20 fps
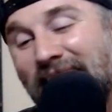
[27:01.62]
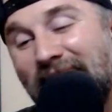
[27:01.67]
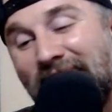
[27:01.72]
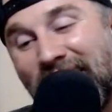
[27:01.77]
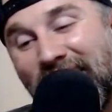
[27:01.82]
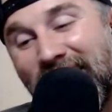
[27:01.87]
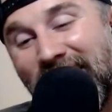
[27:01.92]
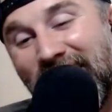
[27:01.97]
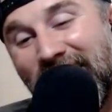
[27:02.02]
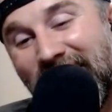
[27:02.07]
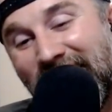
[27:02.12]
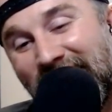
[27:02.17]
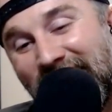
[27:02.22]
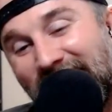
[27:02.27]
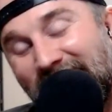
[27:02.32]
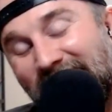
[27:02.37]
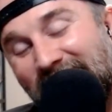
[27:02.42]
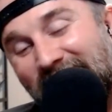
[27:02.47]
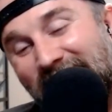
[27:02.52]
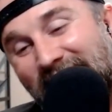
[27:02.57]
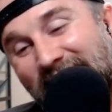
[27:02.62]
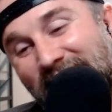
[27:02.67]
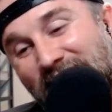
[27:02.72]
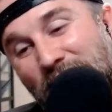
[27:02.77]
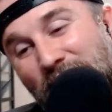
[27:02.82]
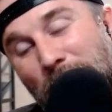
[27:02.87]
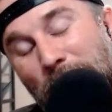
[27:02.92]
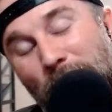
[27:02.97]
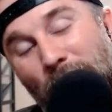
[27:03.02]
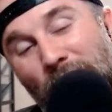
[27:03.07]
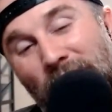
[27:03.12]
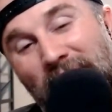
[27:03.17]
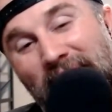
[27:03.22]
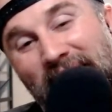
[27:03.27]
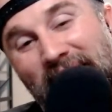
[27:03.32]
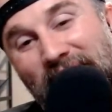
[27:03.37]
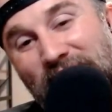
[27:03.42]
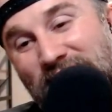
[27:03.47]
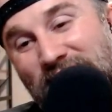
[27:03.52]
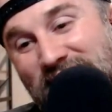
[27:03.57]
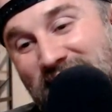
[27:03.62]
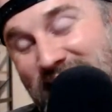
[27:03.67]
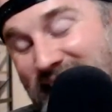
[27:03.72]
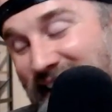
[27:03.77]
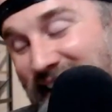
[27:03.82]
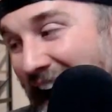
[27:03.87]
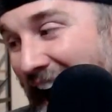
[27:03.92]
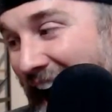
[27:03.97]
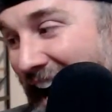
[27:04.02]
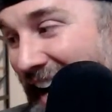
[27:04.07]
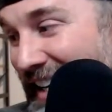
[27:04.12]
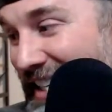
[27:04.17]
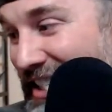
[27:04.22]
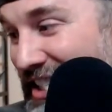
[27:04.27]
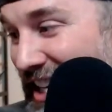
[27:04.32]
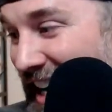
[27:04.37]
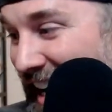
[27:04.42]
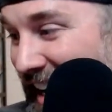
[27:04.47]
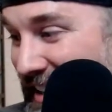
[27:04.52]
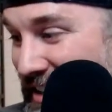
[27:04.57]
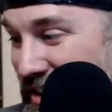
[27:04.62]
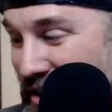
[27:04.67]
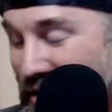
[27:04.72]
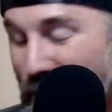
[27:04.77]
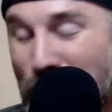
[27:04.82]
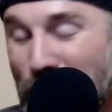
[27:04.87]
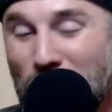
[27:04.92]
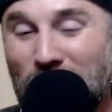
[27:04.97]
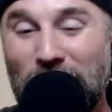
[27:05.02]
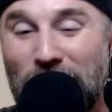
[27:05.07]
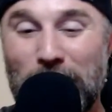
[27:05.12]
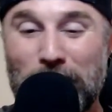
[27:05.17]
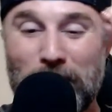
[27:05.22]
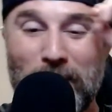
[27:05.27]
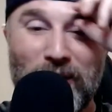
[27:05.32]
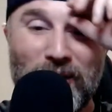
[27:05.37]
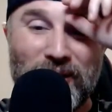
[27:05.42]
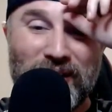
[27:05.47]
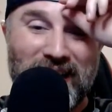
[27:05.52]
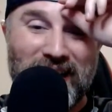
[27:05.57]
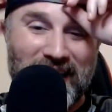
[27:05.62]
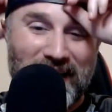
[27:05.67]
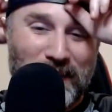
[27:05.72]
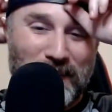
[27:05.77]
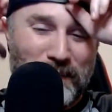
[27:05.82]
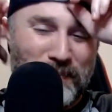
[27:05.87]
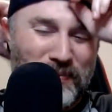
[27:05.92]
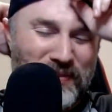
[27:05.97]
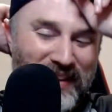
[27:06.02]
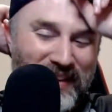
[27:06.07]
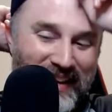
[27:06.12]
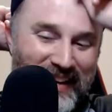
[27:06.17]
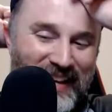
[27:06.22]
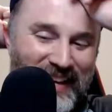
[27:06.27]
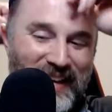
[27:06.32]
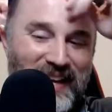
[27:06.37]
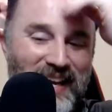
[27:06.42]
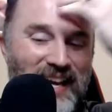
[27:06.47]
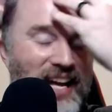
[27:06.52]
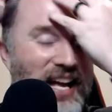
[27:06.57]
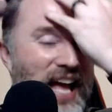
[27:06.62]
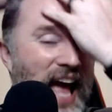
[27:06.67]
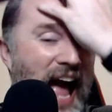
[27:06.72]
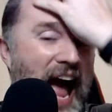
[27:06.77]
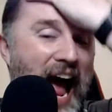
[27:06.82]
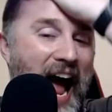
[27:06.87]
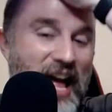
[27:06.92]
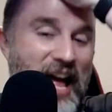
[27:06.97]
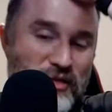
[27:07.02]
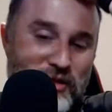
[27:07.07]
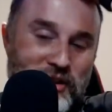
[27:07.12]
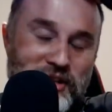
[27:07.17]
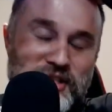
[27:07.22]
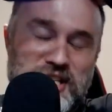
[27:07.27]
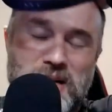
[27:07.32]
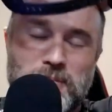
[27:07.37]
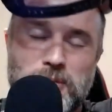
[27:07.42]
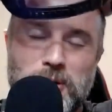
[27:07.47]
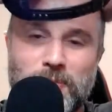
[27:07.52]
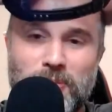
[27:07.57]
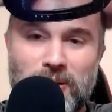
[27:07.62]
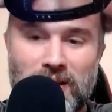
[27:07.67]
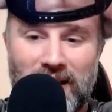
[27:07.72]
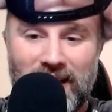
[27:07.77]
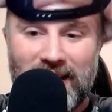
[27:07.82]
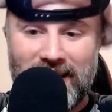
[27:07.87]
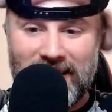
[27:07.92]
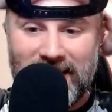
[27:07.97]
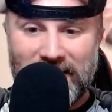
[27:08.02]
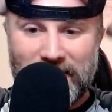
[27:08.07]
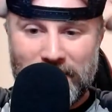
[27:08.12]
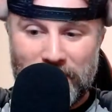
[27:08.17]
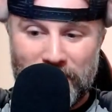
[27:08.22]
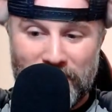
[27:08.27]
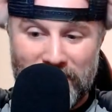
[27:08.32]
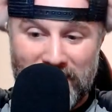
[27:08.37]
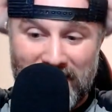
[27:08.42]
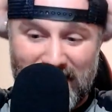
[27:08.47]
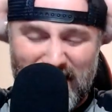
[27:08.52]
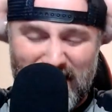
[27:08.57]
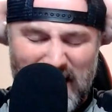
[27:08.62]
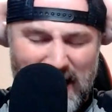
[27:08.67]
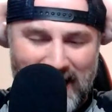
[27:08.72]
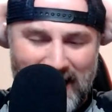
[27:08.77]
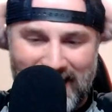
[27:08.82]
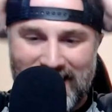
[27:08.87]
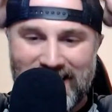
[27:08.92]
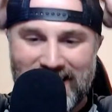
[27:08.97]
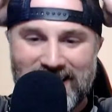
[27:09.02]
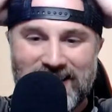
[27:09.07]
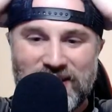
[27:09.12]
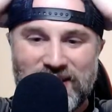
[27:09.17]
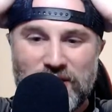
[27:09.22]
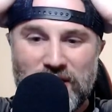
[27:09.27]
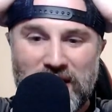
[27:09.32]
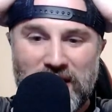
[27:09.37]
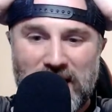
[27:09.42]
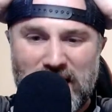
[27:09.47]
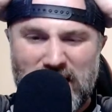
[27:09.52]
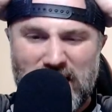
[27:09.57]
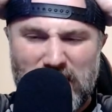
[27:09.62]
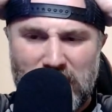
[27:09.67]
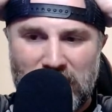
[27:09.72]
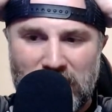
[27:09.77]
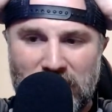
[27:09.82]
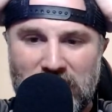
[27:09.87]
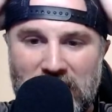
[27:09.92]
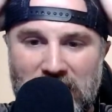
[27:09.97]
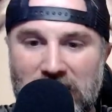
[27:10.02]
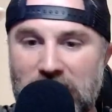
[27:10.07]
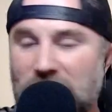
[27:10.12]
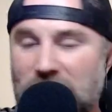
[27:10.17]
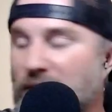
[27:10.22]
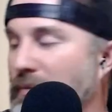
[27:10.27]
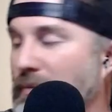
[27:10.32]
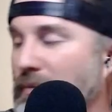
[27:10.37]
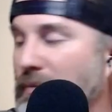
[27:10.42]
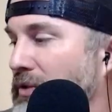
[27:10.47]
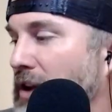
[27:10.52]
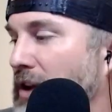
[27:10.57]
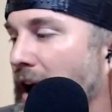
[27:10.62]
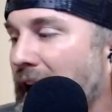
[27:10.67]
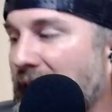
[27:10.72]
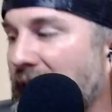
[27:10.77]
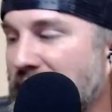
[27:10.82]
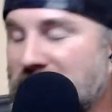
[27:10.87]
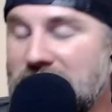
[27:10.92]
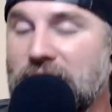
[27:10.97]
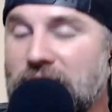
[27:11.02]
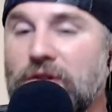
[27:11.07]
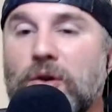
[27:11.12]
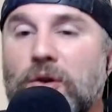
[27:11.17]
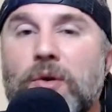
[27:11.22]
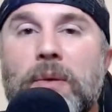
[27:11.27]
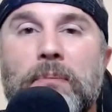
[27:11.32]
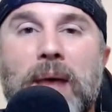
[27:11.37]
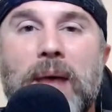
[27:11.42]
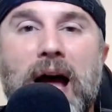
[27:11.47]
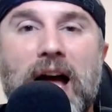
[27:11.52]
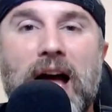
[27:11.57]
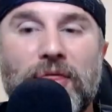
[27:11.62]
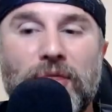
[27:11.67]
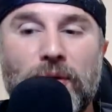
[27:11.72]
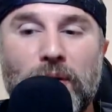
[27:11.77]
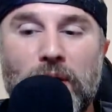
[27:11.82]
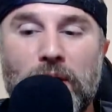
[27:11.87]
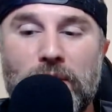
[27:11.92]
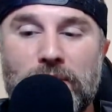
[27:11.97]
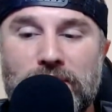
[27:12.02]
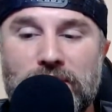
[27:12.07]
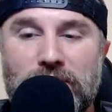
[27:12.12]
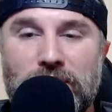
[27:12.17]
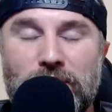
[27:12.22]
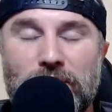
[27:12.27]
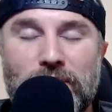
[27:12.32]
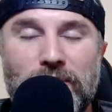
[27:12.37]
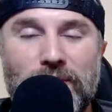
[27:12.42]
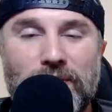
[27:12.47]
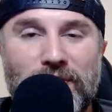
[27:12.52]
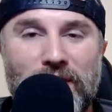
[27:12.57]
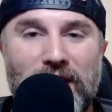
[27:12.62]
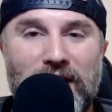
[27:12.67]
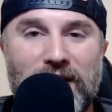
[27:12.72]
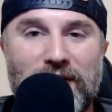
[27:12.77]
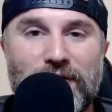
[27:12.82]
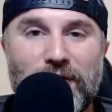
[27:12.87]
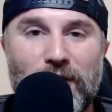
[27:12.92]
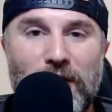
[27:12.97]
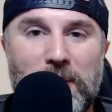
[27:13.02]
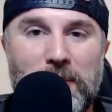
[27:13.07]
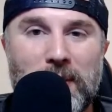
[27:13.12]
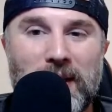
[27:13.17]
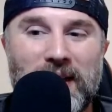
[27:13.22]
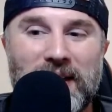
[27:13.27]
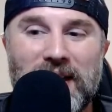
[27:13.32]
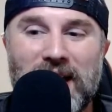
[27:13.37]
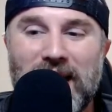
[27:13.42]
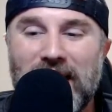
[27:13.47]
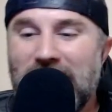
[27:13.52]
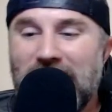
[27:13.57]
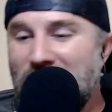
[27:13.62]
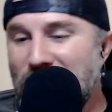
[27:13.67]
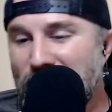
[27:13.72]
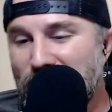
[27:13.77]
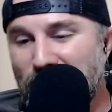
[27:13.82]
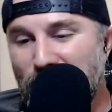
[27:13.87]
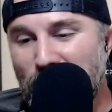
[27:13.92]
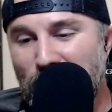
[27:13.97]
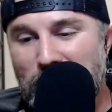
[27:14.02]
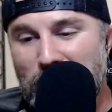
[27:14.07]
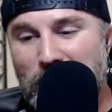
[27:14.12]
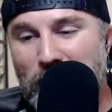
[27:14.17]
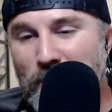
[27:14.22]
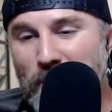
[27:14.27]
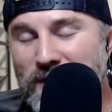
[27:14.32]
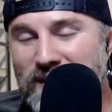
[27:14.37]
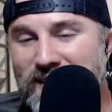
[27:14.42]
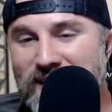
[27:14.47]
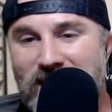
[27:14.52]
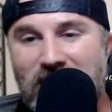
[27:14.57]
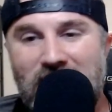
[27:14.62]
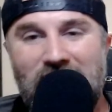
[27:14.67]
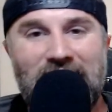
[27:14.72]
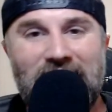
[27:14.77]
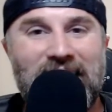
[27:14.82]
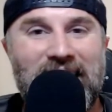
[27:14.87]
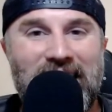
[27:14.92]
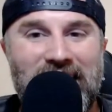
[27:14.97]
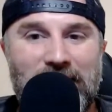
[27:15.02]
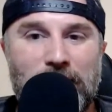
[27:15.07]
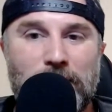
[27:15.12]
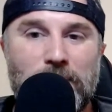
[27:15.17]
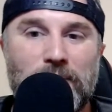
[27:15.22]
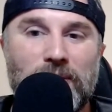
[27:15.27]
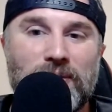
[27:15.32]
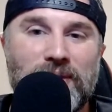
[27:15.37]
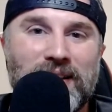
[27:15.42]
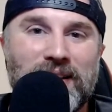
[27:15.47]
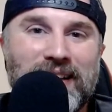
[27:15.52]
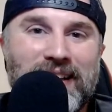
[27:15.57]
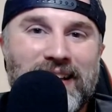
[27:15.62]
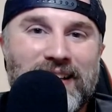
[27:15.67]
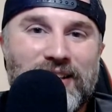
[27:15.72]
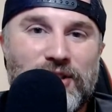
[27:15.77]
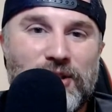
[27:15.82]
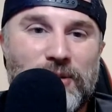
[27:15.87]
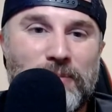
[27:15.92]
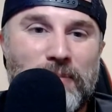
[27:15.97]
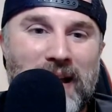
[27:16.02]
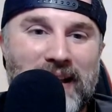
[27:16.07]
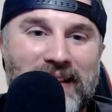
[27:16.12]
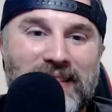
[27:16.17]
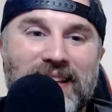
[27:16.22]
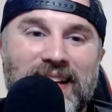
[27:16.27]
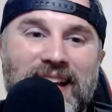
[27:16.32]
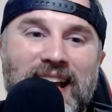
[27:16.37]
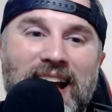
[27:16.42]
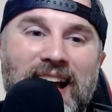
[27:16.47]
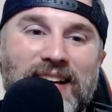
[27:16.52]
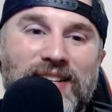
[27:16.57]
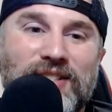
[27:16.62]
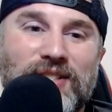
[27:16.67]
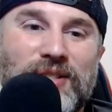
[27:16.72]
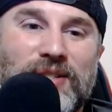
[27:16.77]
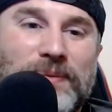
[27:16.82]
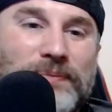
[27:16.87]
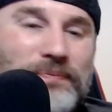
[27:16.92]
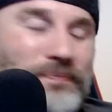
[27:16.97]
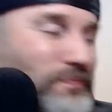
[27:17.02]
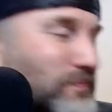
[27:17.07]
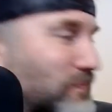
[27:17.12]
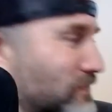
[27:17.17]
The Braves just had a chance to win the ball game. Had the double play, and the Ozzie threw a bad throw to Freddie Freeman, and Freeman was not able to make the catch.